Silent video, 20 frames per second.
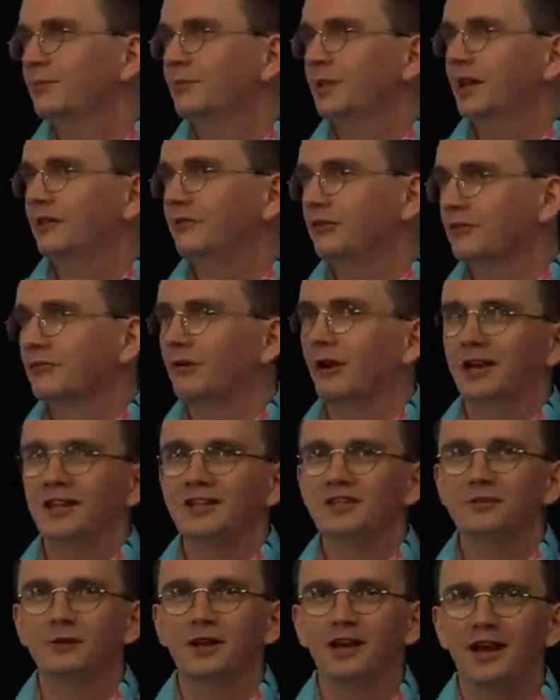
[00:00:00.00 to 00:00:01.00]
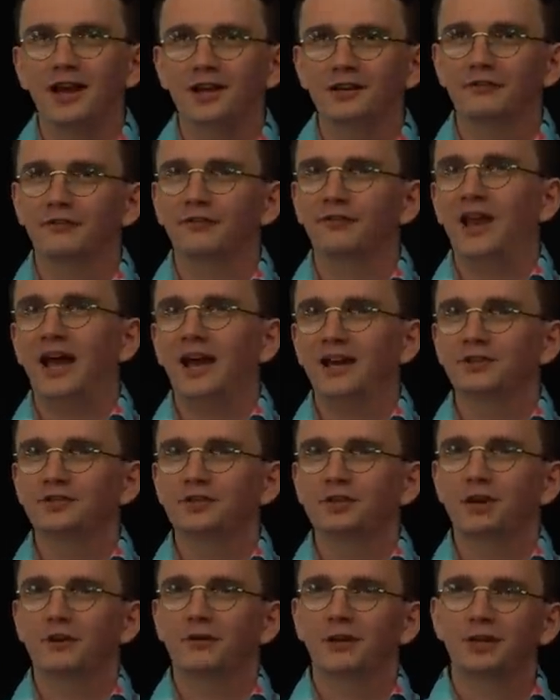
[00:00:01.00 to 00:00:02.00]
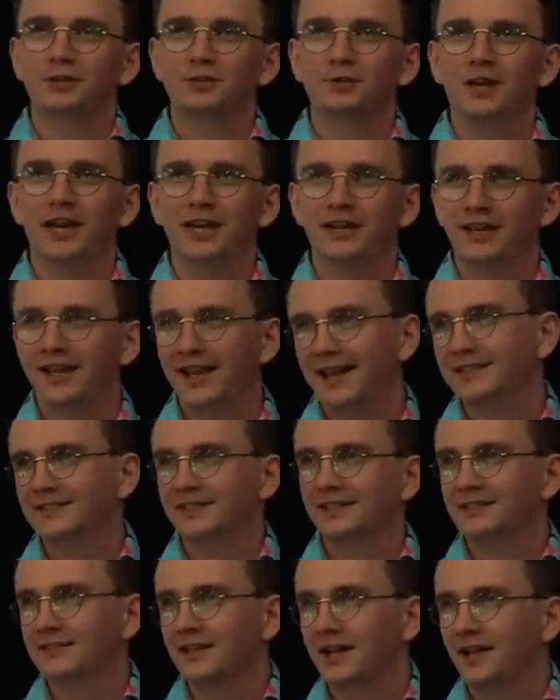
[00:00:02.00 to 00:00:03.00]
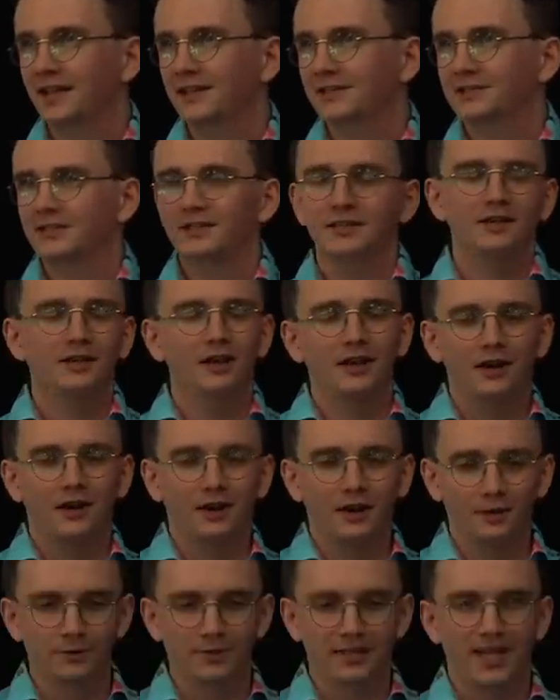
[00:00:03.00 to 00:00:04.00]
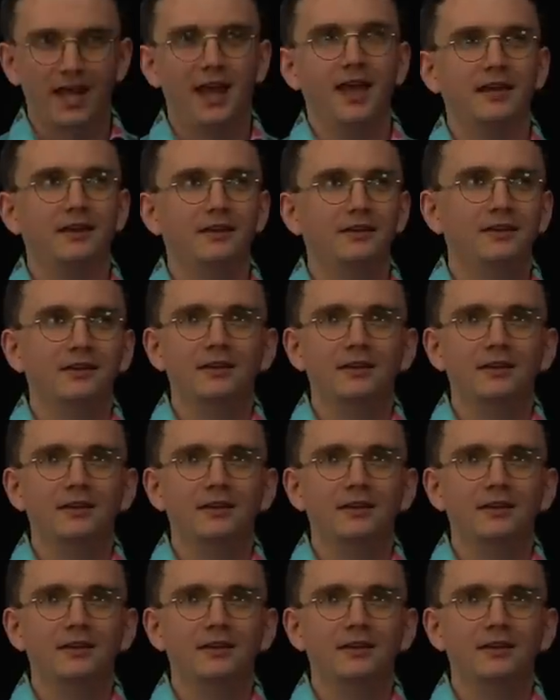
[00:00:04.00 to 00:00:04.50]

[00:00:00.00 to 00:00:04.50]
If you run into a line of flags during a training exercise, oh dear.